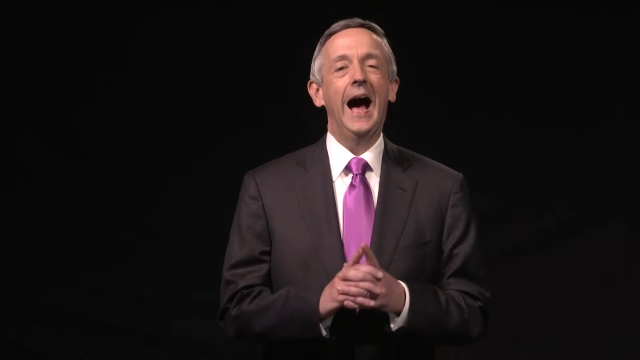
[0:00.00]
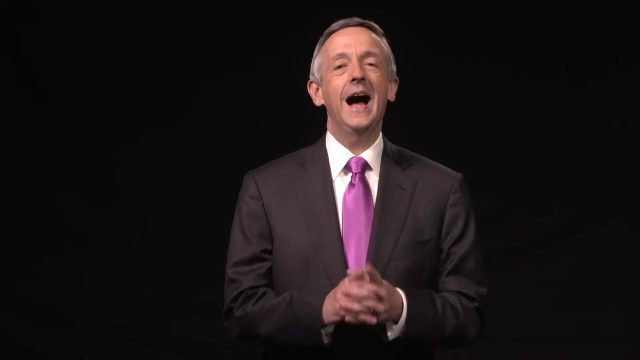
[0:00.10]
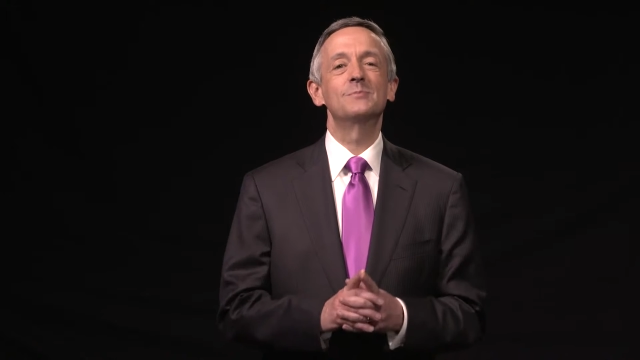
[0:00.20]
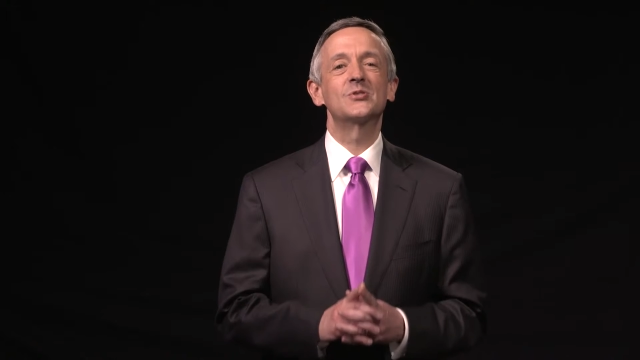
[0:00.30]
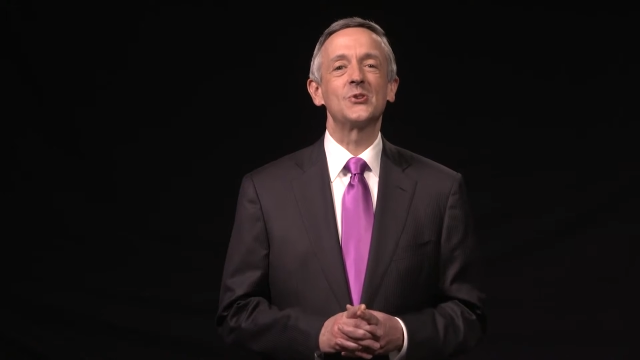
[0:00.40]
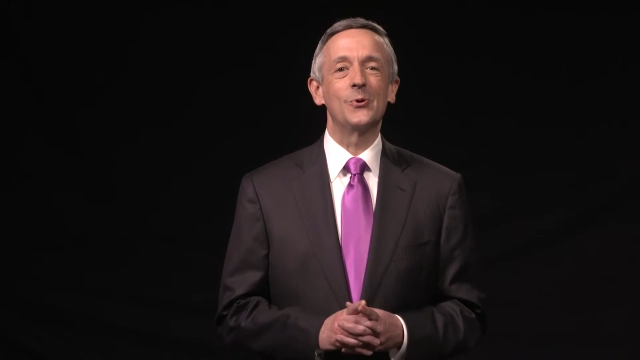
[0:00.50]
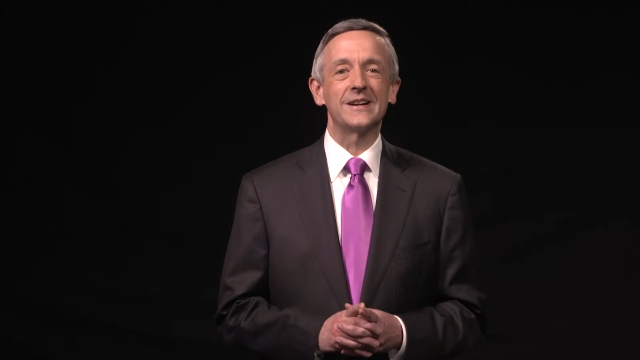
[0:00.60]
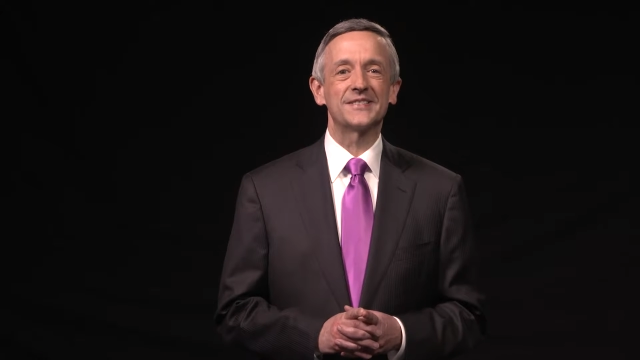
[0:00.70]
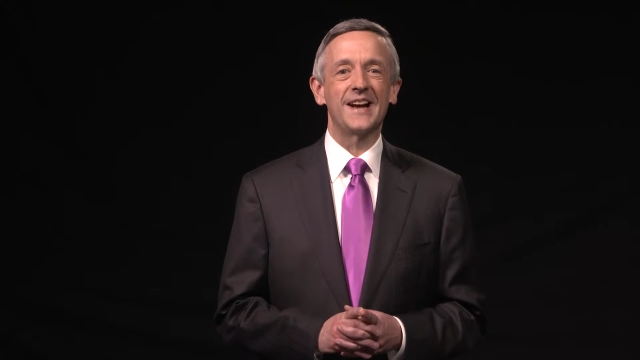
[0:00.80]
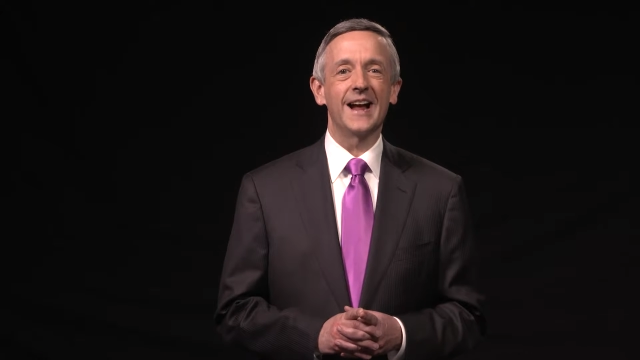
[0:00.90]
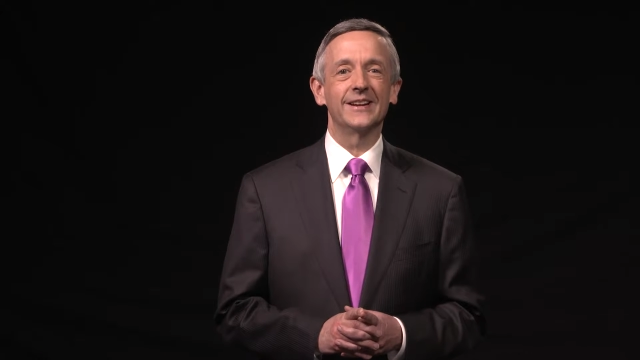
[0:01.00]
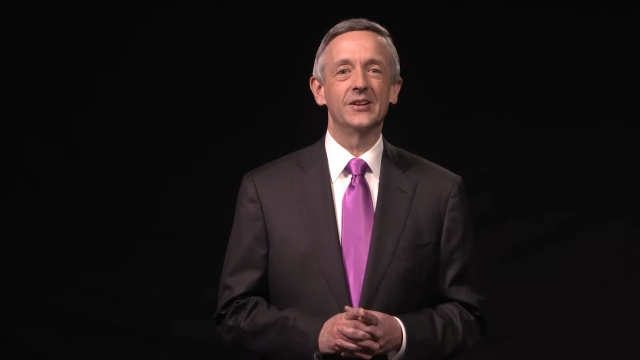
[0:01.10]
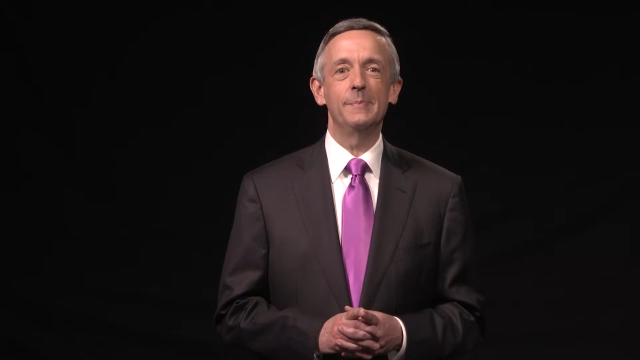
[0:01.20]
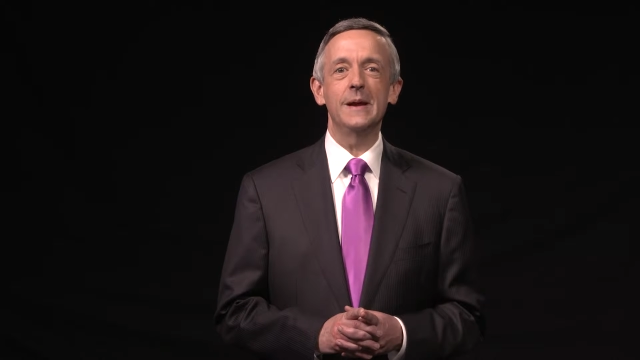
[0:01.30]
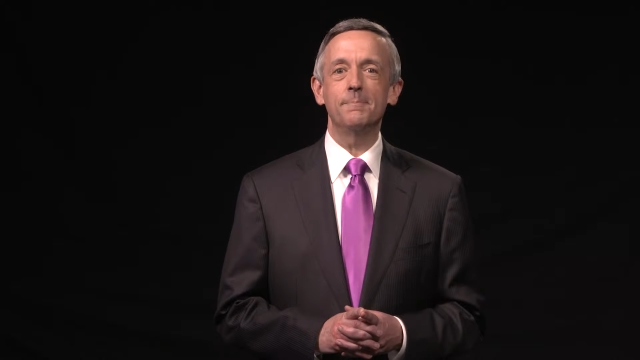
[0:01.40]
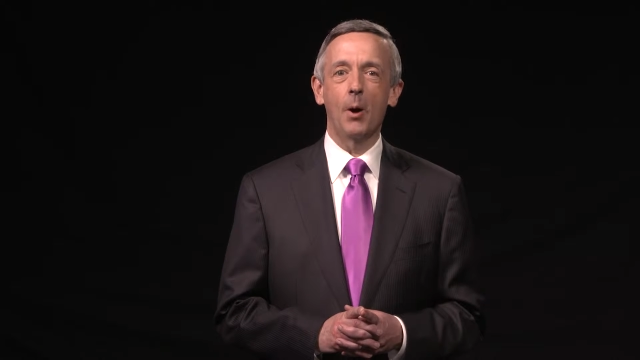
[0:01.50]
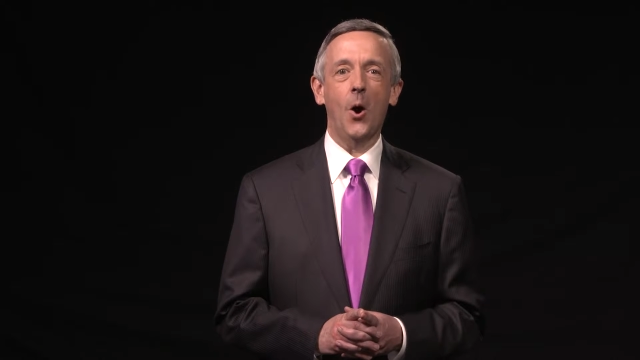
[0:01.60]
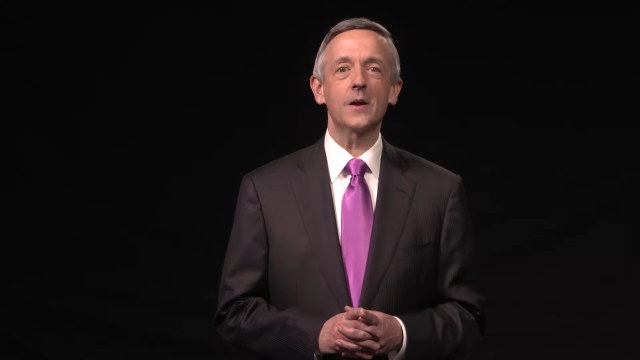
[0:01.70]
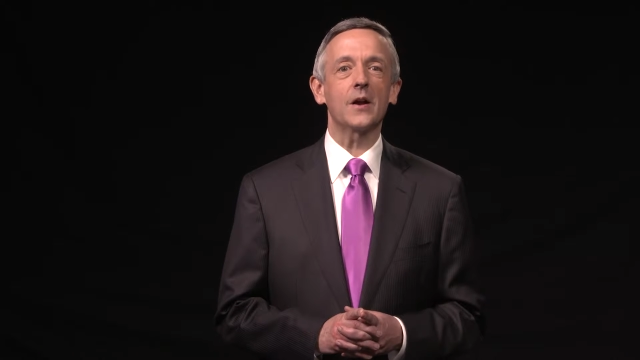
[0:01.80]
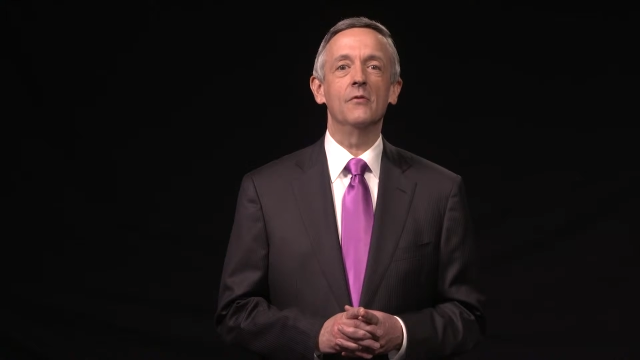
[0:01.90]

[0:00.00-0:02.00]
I'm so excited to be part